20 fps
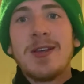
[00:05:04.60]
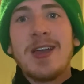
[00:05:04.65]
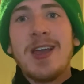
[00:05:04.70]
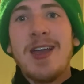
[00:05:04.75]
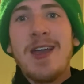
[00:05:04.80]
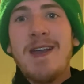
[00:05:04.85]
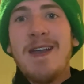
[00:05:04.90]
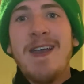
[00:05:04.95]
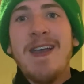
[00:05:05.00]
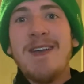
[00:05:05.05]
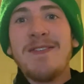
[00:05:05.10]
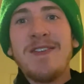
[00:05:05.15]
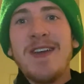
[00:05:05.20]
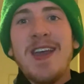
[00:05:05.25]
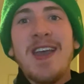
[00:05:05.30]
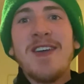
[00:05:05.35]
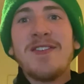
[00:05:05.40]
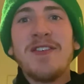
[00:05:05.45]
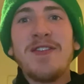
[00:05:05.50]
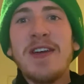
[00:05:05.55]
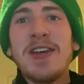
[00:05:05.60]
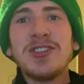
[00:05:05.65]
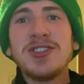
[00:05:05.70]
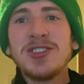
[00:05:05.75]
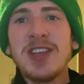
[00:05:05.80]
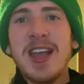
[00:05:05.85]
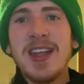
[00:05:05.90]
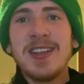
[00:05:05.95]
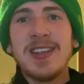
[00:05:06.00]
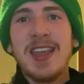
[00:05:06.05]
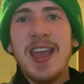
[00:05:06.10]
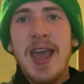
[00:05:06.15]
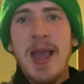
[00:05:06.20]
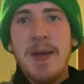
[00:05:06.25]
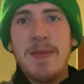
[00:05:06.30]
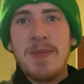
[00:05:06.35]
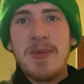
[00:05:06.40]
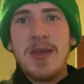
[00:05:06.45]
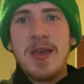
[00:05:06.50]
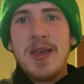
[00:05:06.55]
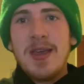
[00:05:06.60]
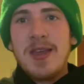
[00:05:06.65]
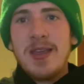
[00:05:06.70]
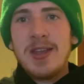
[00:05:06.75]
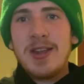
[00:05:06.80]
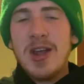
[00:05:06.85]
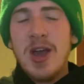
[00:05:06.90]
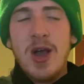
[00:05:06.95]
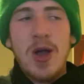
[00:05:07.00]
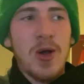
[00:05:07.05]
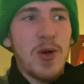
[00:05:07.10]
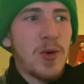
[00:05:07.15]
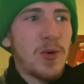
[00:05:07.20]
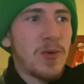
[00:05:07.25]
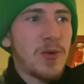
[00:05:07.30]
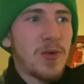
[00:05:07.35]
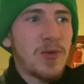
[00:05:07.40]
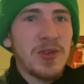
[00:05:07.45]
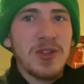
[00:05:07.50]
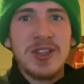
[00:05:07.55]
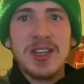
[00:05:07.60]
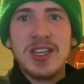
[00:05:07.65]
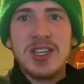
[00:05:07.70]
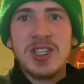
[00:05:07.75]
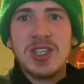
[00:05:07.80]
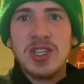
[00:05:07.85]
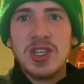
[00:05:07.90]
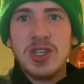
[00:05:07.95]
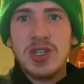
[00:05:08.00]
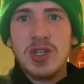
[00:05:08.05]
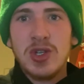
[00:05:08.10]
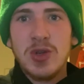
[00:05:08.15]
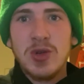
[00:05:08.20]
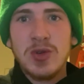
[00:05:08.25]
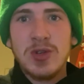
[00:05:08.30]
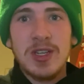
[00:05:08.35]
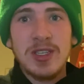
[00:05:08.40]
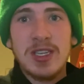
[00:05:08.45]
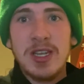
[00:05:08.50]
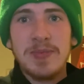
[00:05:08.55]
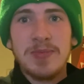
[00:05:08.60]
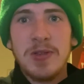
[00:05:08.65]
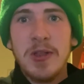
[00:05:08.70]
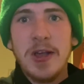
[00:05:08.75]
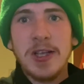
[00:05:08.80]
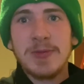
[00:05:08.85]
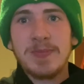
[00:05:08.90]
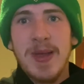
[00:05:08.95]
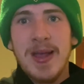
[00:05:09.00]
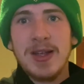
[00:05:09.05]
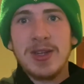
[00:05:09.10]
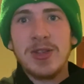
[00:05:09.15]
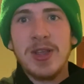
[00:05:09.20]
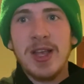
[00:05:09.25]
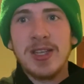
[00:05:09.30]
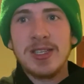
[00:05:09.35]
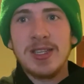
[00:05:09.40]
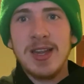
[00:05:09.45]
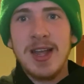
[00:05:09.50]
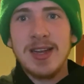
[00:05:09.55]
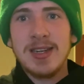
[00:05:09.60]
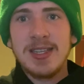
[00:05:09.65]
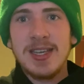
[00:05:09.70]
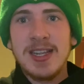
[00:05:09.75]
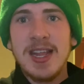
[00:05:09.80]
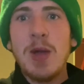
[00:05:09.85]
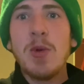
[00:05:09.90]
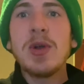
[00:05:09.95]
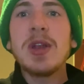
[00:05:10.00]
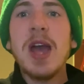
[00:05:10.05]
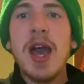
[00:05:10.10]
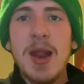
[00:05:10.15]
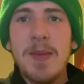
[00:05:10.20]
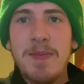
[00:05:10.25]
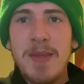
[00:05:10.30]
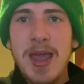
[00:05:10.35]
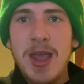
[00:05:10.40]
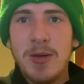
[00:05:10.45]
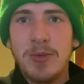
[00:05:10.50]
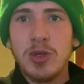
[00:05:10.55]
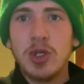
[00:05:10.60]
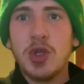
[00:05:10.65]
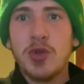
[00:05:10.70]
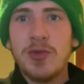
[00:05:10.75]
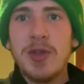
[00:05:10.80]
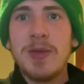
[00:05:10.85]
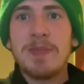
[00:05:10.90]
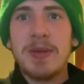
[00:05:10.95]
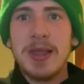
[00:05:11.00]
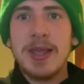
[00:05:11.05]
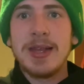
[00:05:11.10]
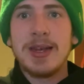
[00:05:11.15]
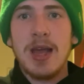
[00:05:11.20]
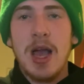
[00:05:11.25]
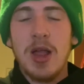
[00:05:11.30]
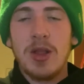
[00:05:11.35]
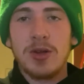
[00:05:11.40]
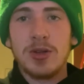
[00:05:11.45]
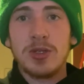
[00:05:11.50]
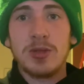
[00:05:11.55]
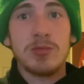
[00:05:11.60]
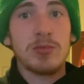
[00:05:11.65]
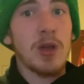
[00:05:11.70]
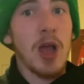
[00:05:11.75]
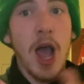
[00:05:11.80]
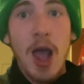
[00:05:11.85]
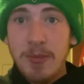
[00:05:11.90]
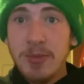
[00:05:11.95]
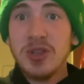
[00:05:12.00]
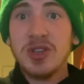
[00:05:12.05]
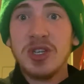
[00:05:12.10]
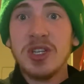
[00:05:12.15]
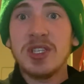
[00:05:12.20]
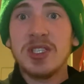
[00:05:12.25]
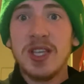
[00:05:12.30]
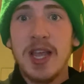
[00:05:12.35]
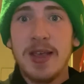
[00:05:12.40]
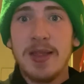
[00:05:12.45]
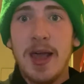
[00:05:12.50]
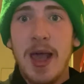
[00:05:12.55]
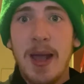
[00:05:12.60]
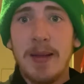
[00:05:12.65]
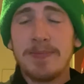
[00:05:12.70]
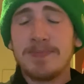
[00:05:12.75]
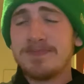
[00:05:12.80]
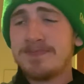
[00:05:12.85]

If Avengers Endgame, you know, released to Disney Plus back in 2019, it would not have made almost $3 billion. I'm just going to say that.